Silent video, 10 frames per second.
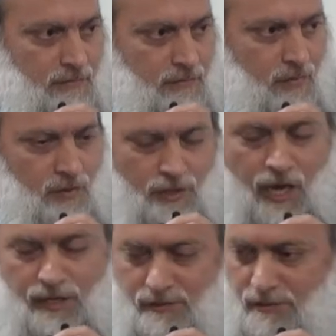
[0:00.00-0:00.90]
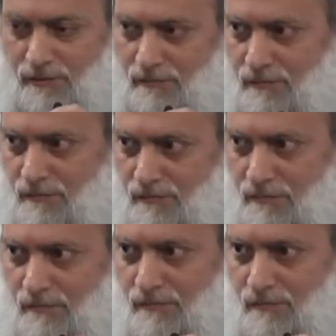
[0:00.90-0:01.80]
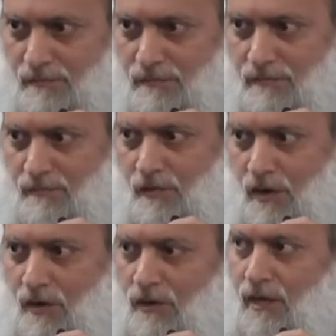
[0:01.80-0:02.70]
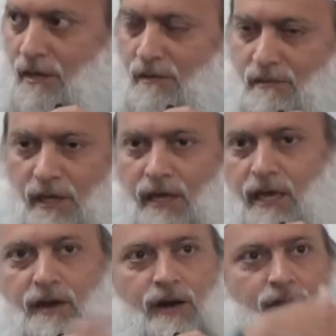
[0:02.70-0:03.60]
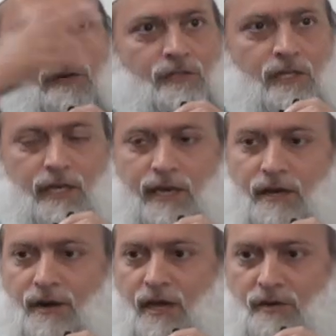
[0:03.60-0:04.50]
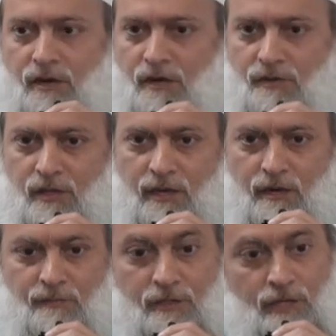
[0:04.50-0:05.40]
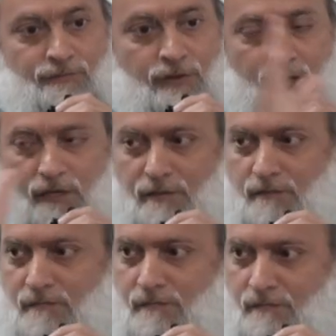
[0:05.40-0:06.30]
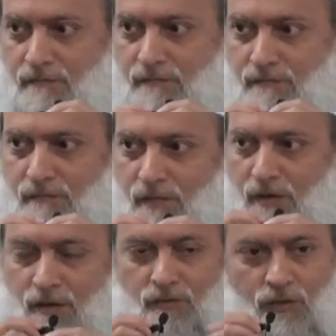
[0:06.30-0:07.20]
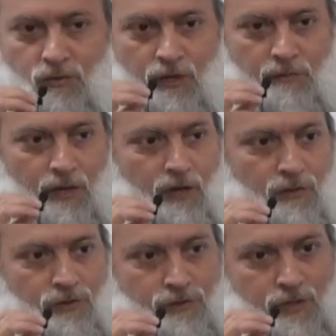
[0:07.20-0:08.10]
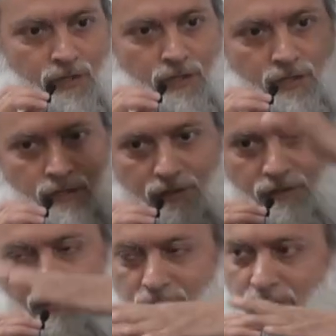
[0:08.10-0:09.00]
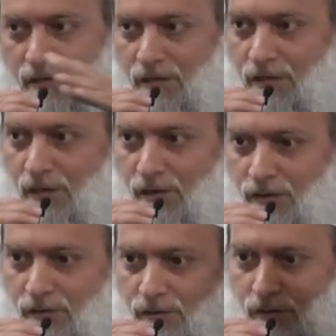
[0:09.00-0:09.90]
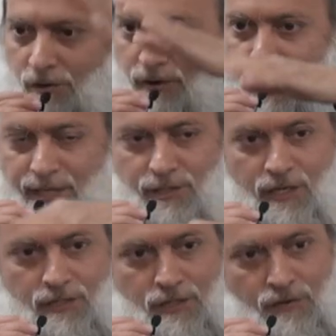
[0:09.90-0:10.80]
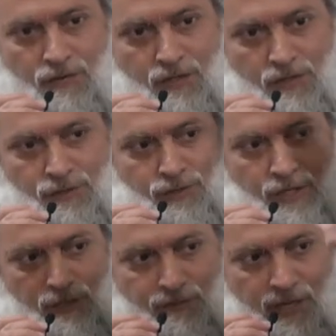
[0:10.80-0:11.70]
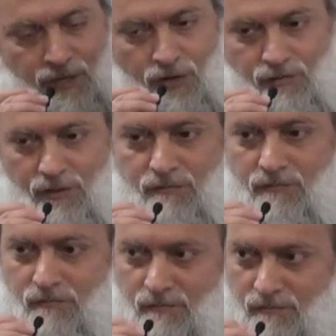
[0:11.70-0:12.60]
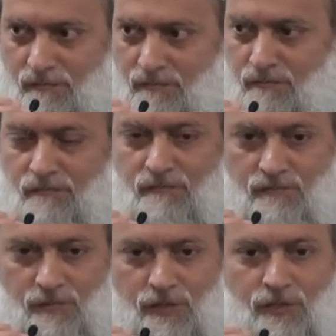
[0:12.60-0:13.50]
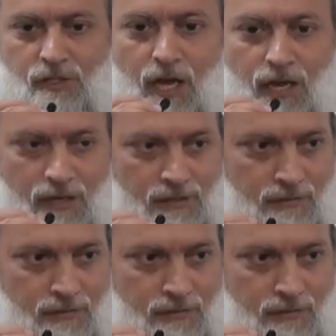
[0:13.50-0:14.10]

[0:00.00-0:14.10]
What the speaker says: Signs. You know, like air. I don't see the air. How do I know the air? Because I feel it. You know, when the wind blows, you see the grass lays over, the trees bend over. That's a sign.